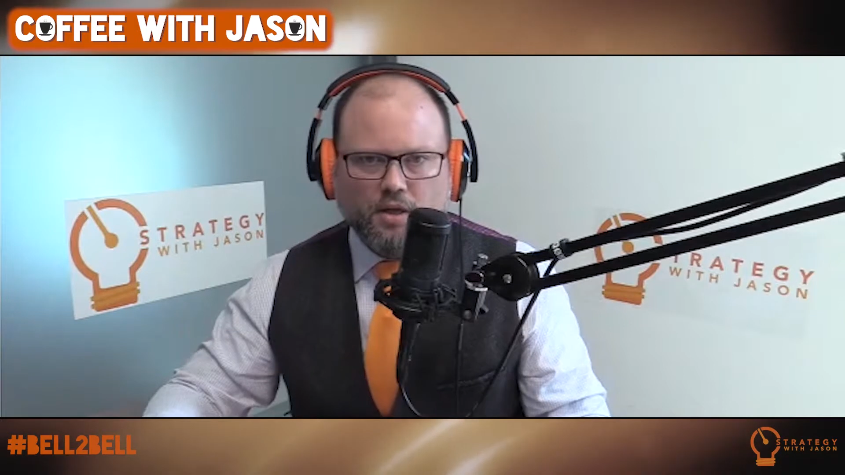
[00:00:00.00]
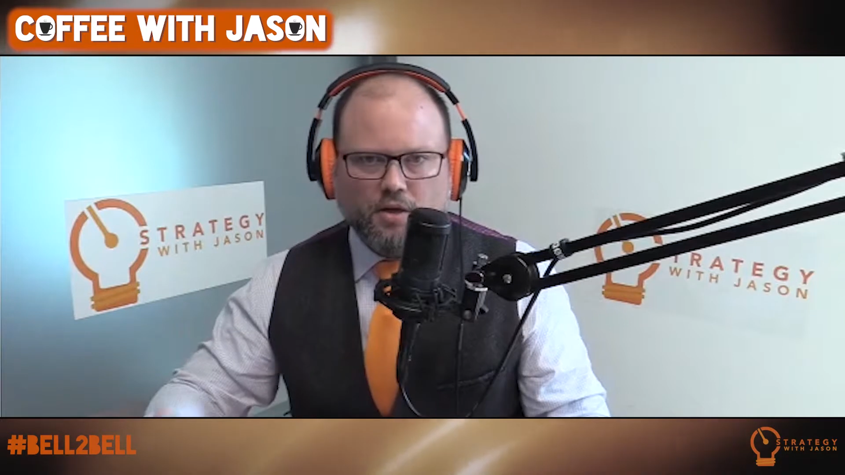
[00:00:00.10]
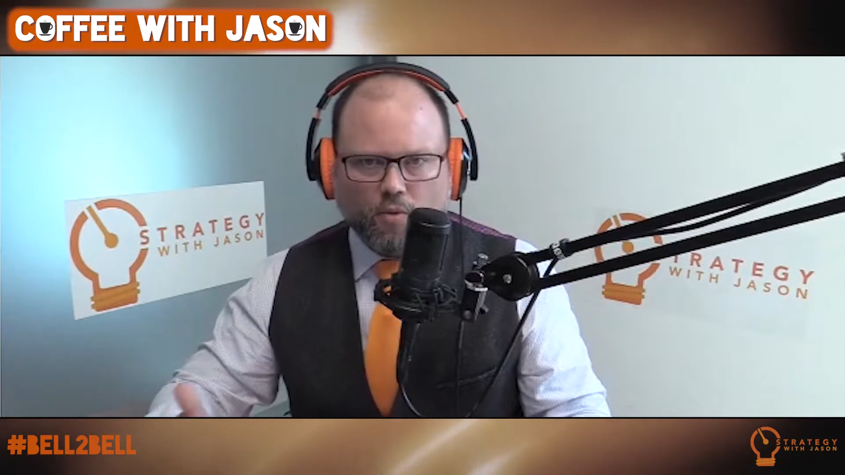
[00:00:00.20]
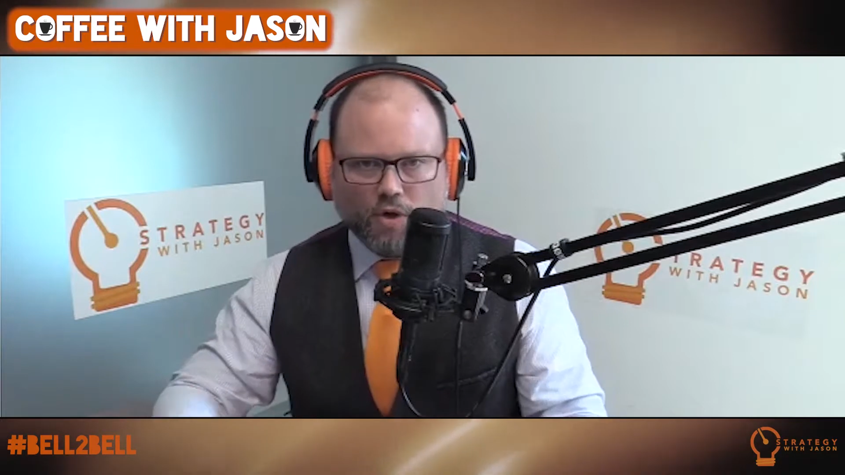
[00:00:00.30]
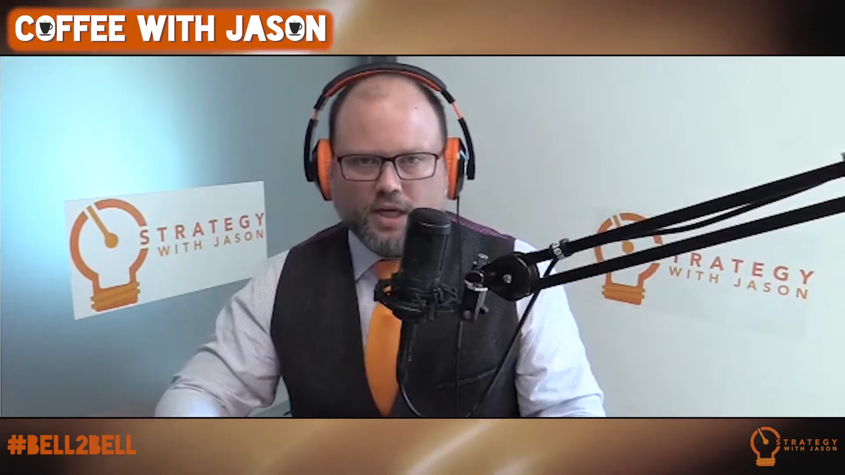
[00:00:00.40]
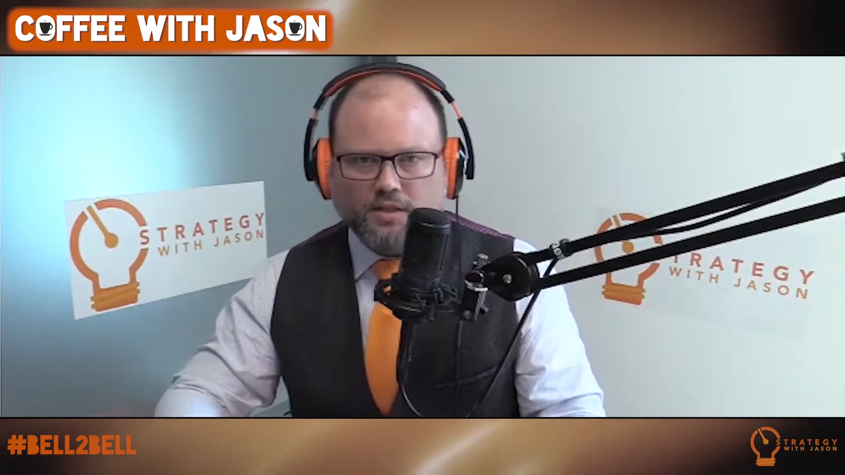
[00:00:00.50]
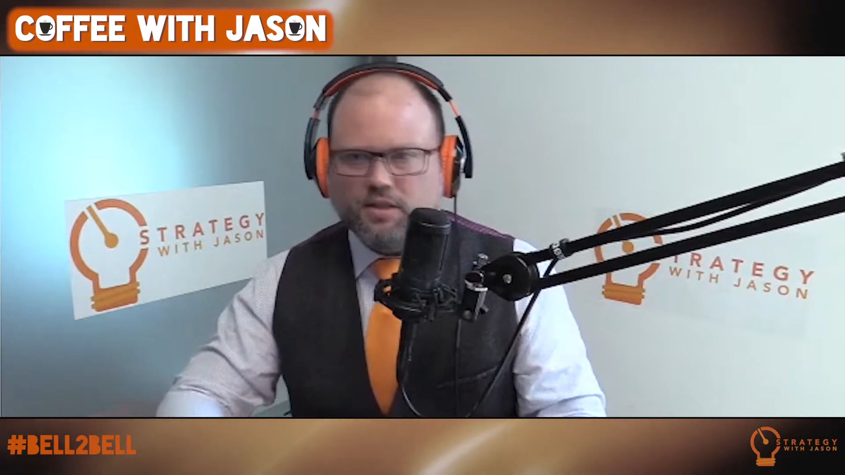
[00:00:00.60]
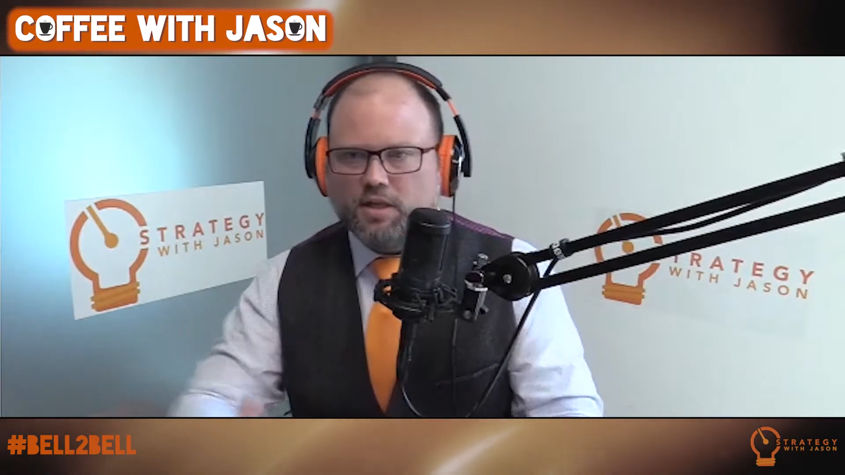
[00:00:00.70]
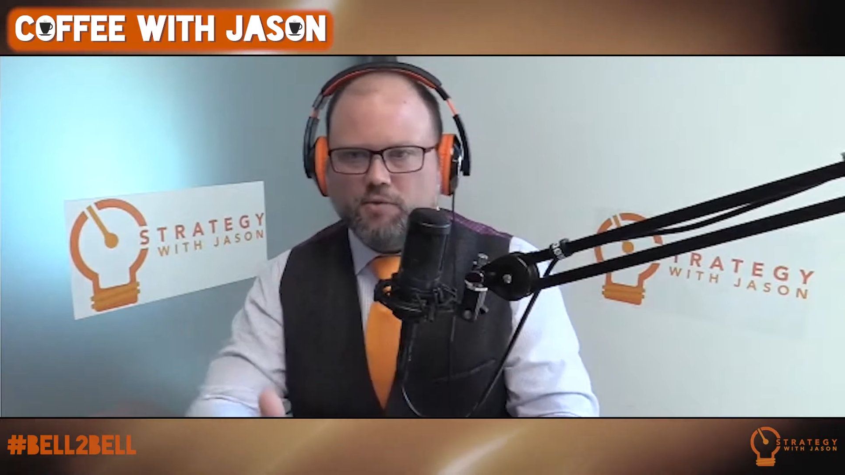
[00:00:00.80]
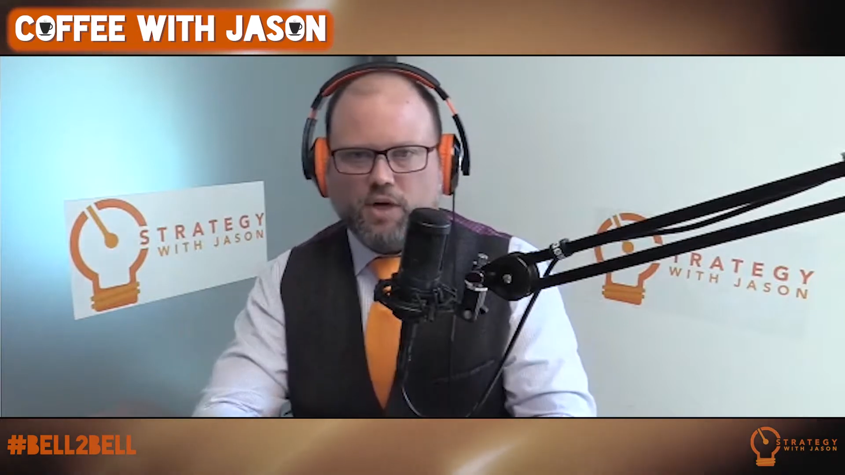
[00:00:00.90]
know work as a
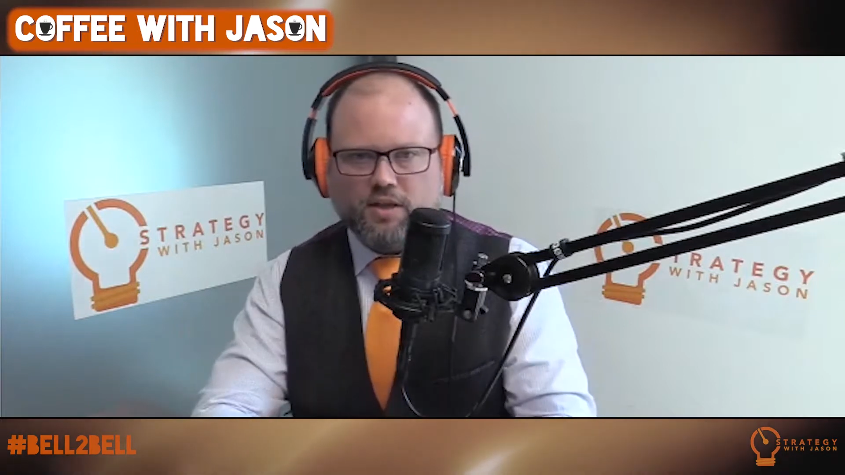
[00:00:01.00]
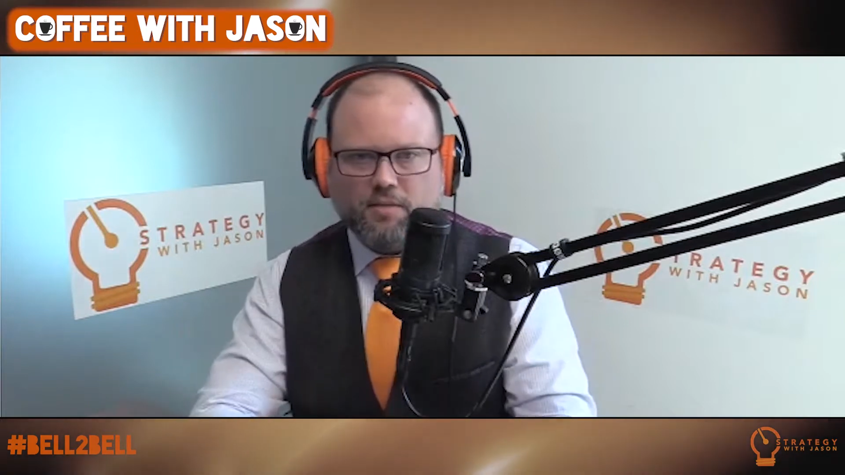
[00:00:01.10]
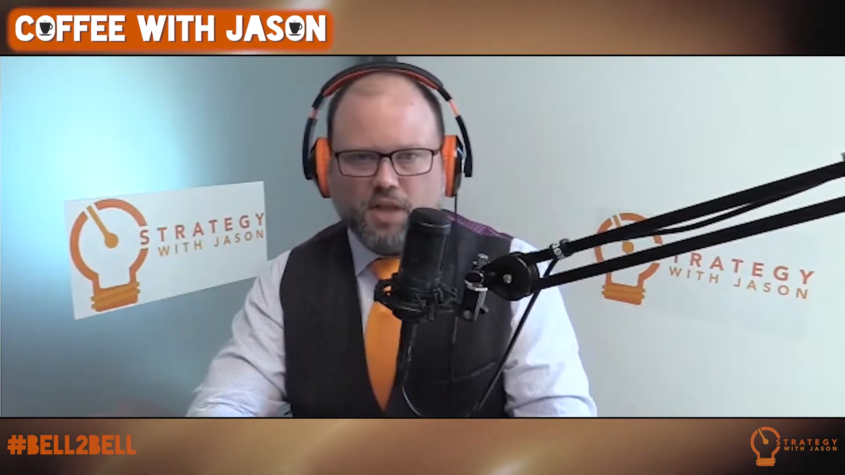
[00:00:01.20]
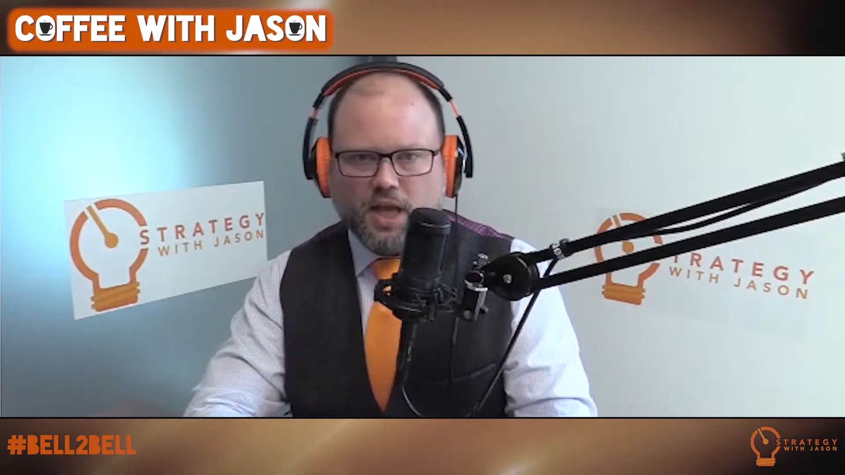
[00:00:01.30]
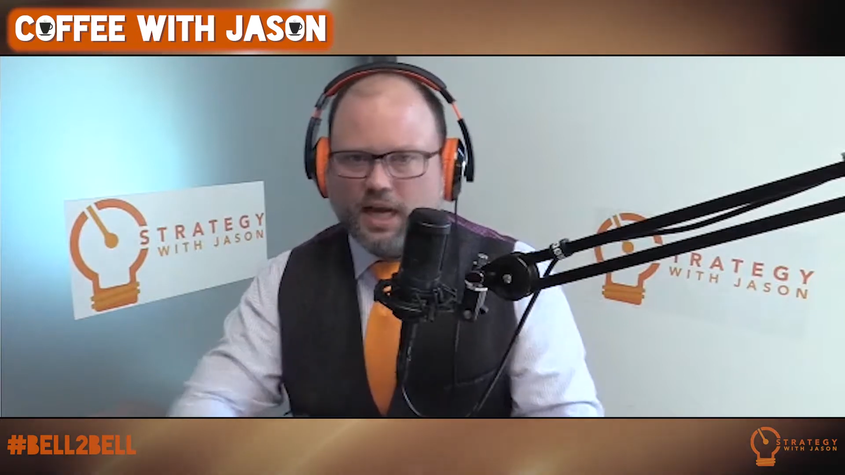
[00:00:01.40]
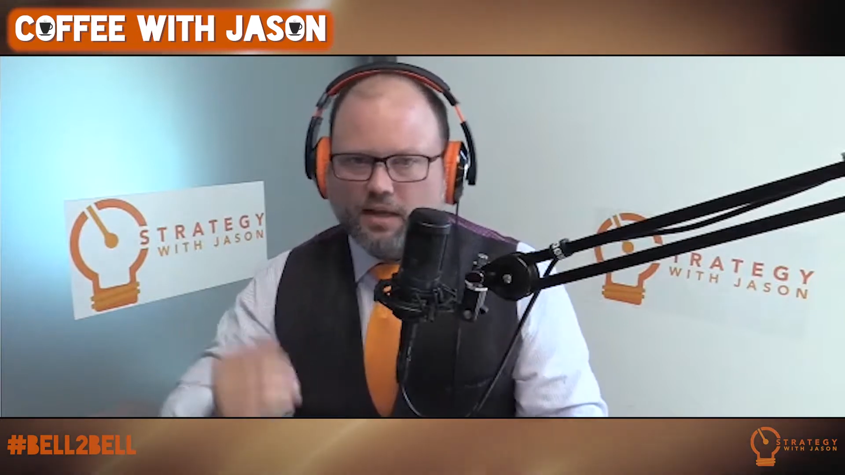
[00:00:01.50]
team create the plan